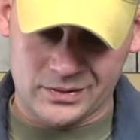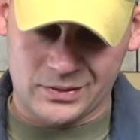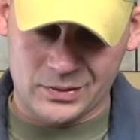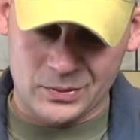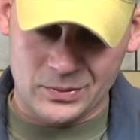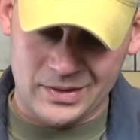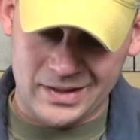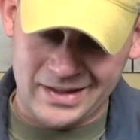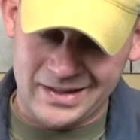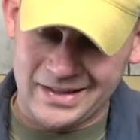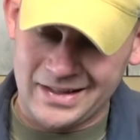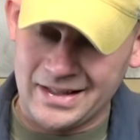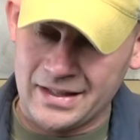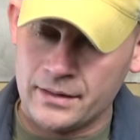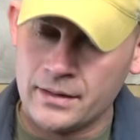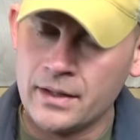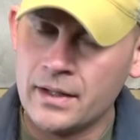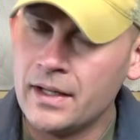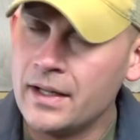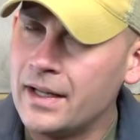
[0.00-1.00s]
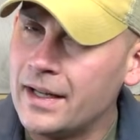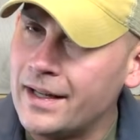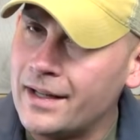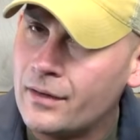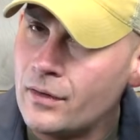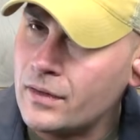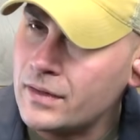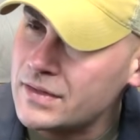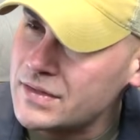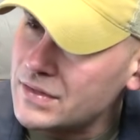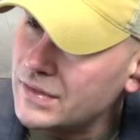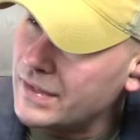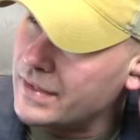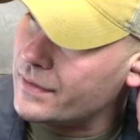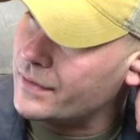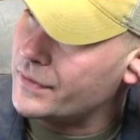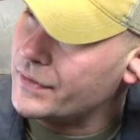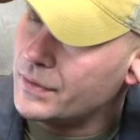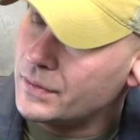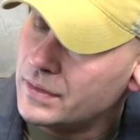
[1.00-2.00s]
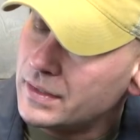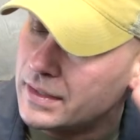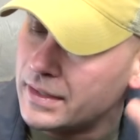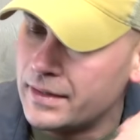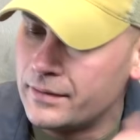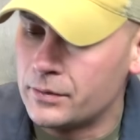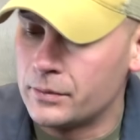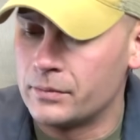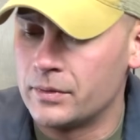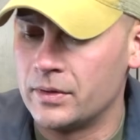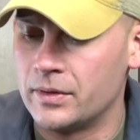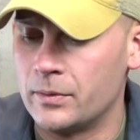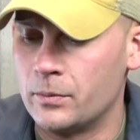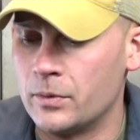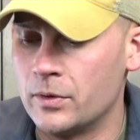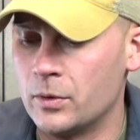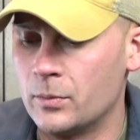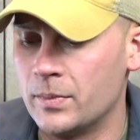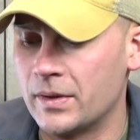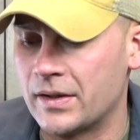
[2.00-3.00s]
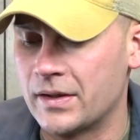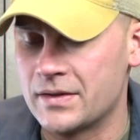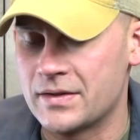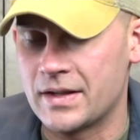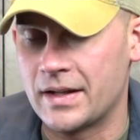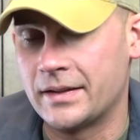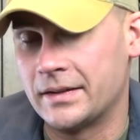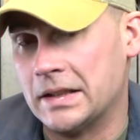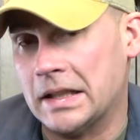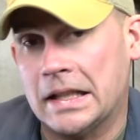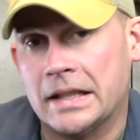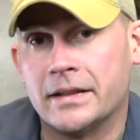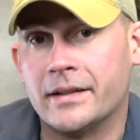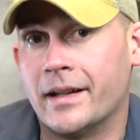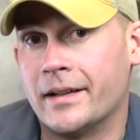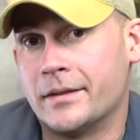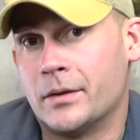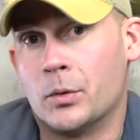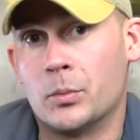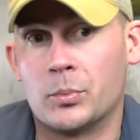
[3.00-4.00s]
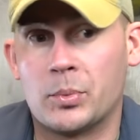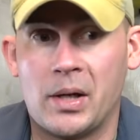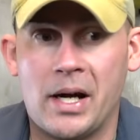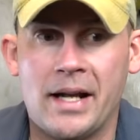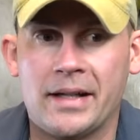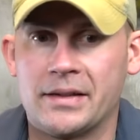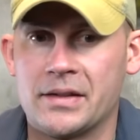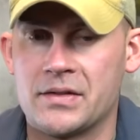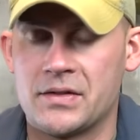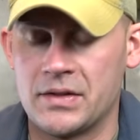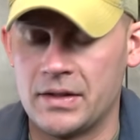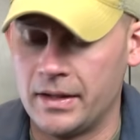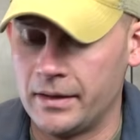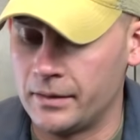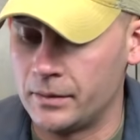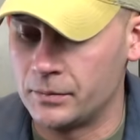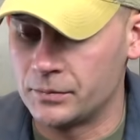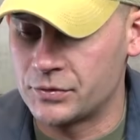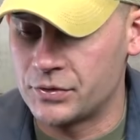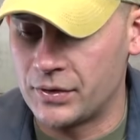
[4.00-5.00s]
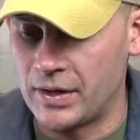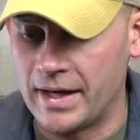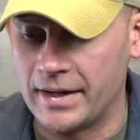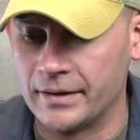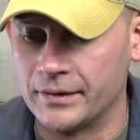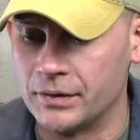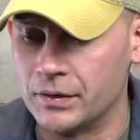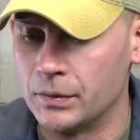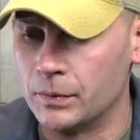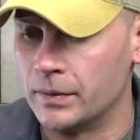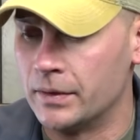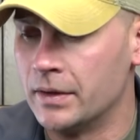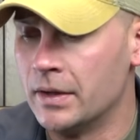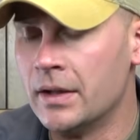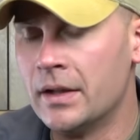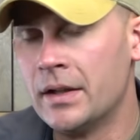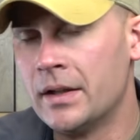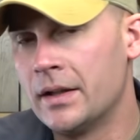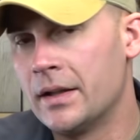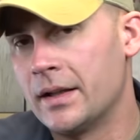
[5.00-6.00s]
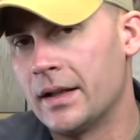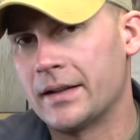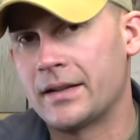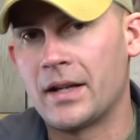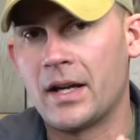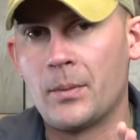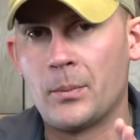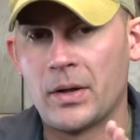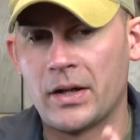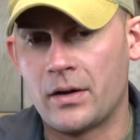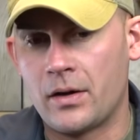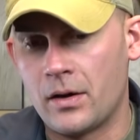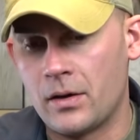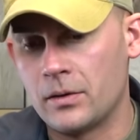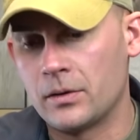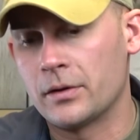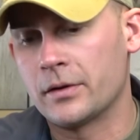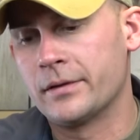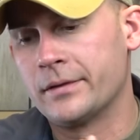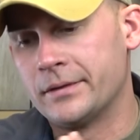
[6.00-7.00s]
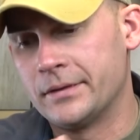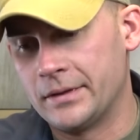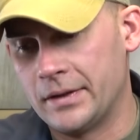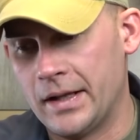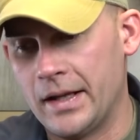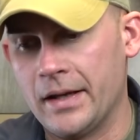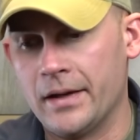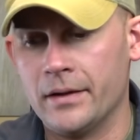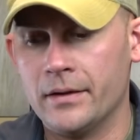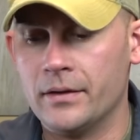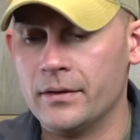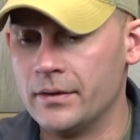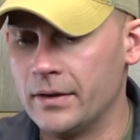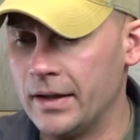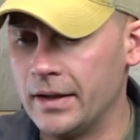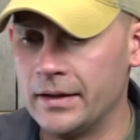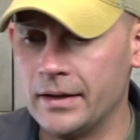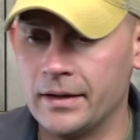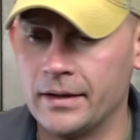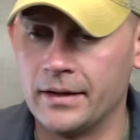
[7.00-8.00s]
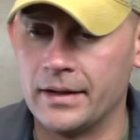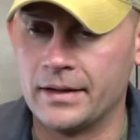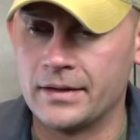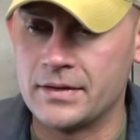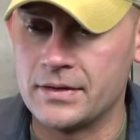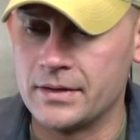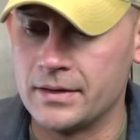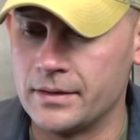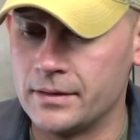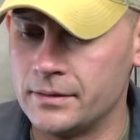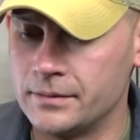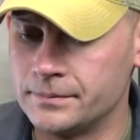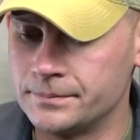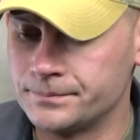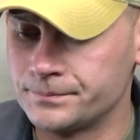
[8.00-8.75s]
to do that yet. And honestly, I don't know that I ever really will, because I don't practice it. I don't try to do it. I tie my collar, head, and then that's it.